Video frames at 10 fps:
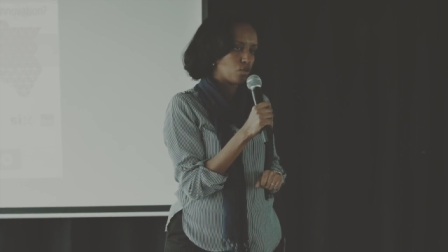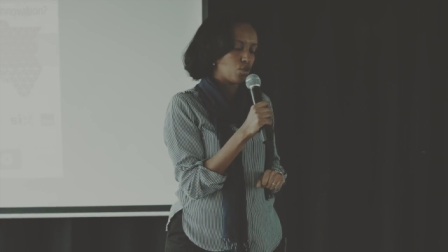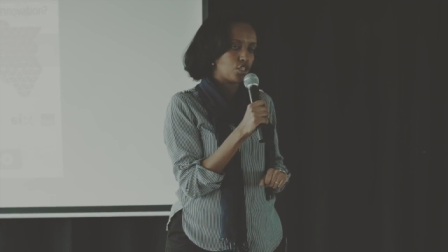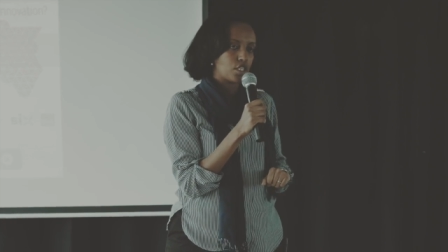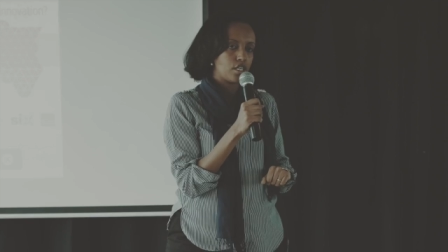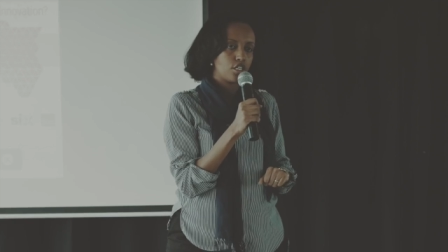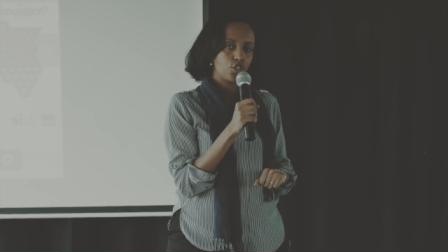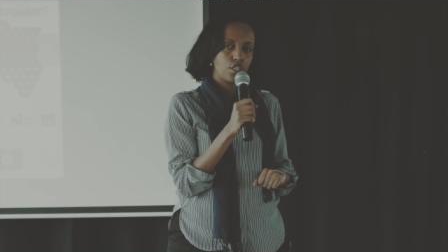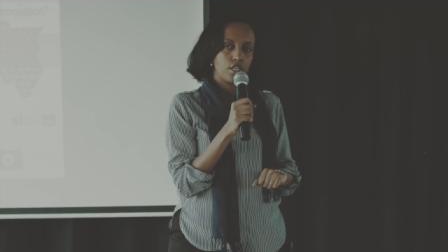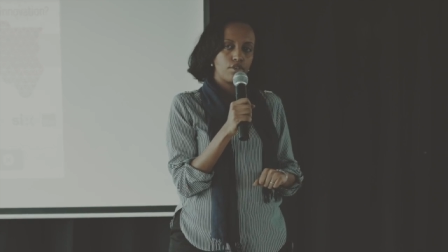which is an
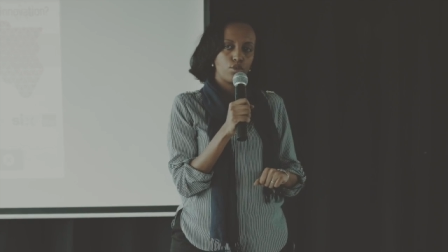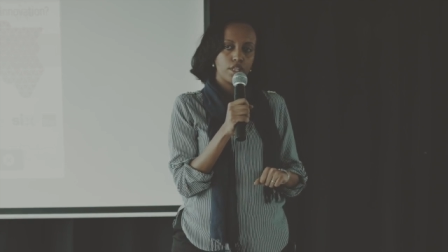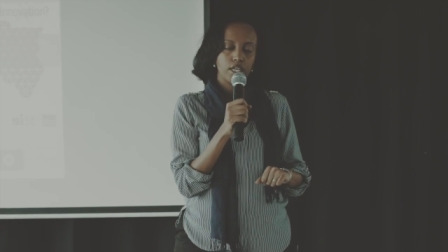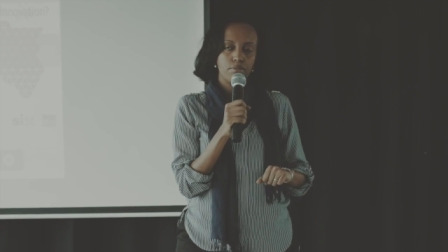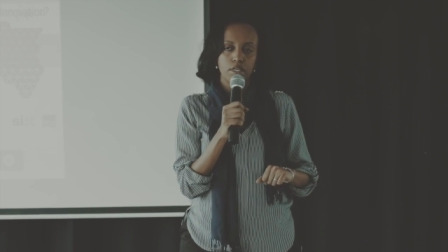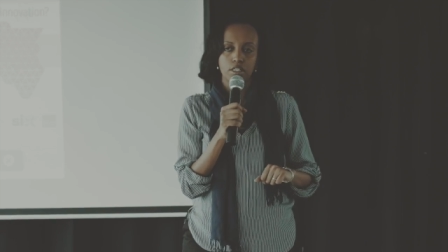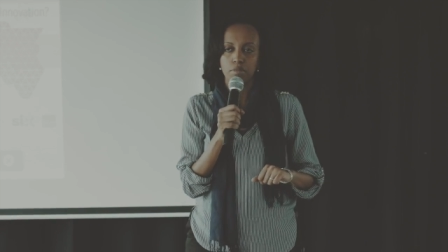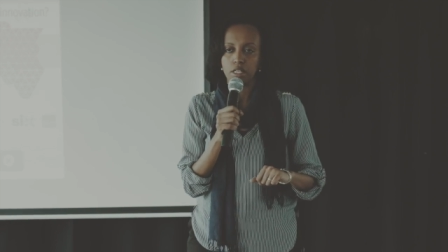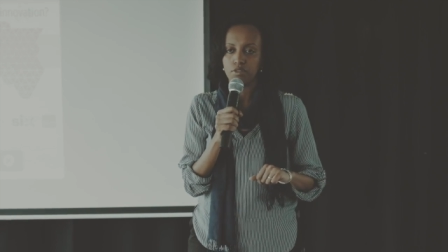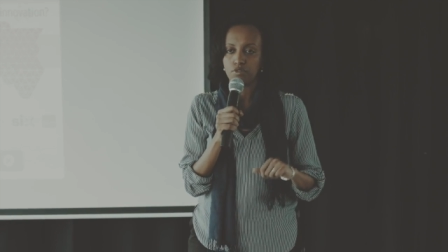initiative with a
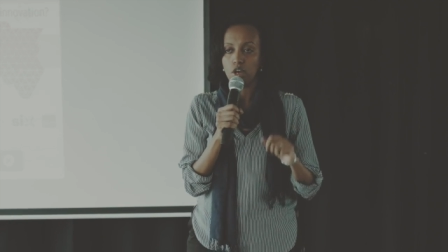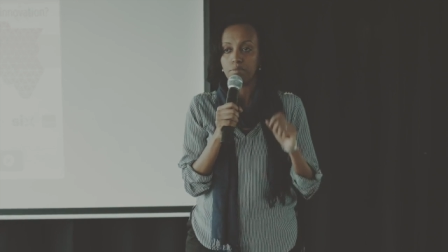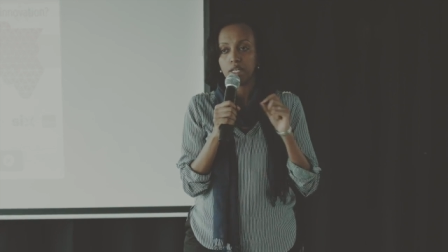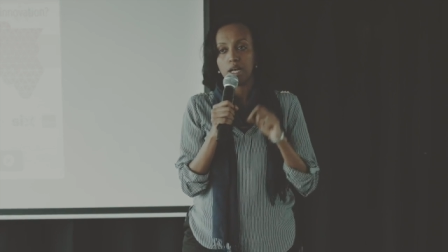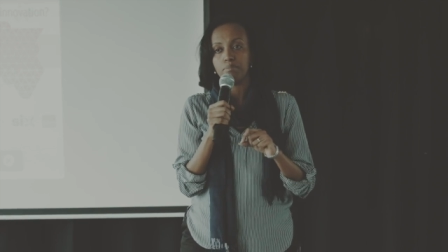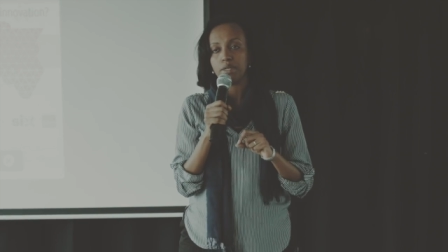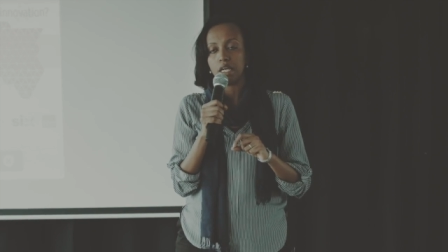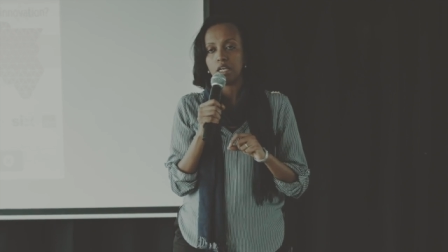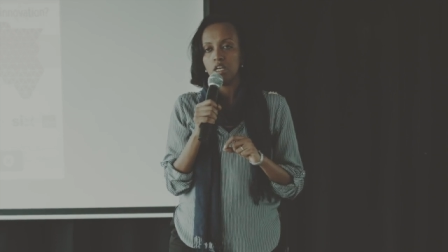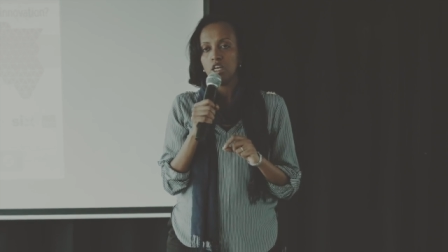commitment from the company